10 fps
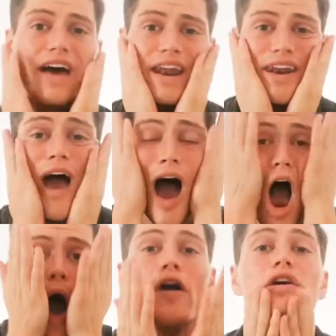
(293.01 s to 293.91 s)
then
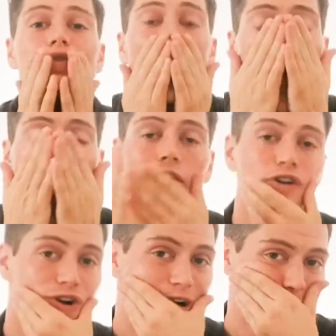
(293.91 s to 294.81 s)

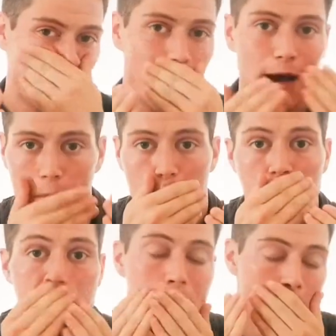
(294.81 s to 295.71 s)
jawline up.